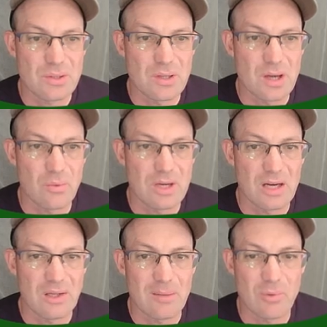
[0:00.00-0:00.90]
Uh, we got to
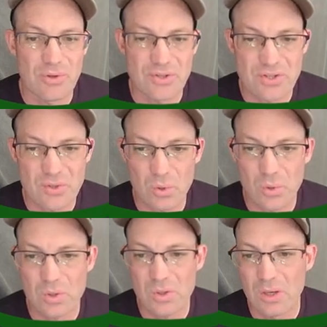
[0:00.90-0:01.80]
label this
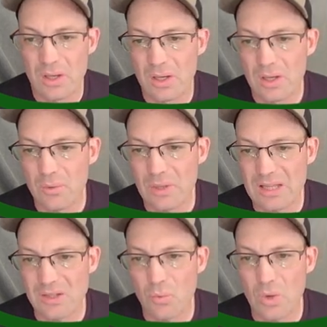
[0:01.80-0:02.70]
solar we got
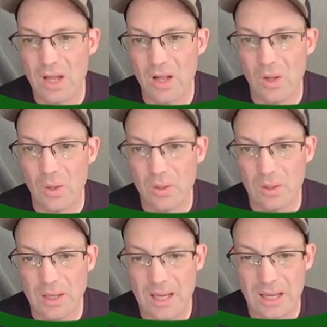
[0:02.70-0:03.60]
the well
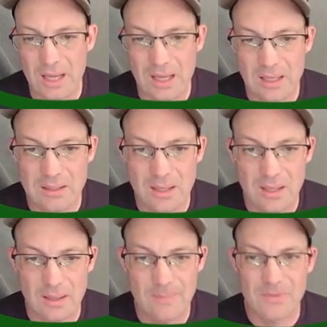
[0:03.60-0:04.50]
and
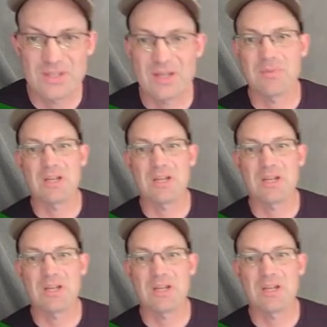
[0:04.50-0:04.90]
uh, the septic and a